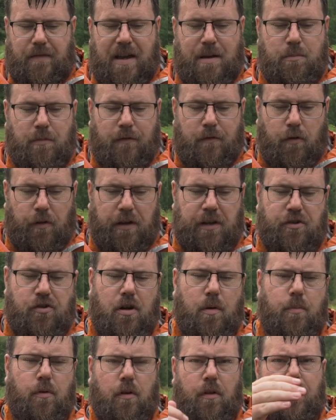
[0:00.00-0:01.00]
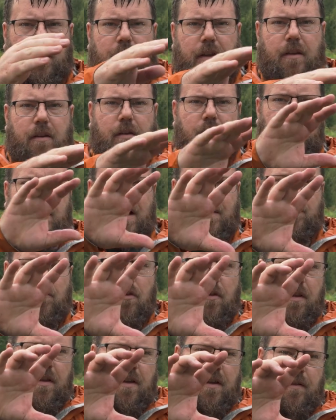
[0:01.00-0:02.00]
if I had my vlogging tripod on there,
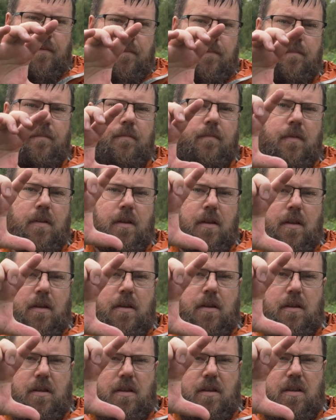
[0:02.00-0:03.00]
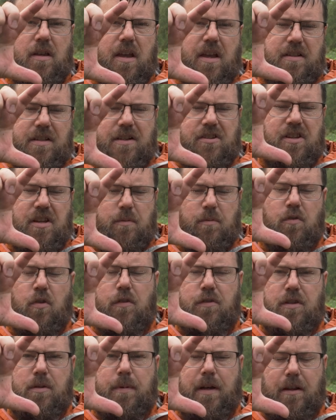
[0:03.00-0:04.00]
camera on there, it's actually
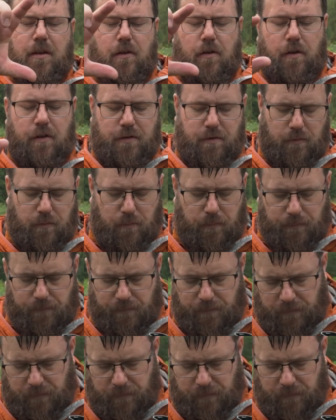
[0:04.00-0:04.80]
not too bad a height at all.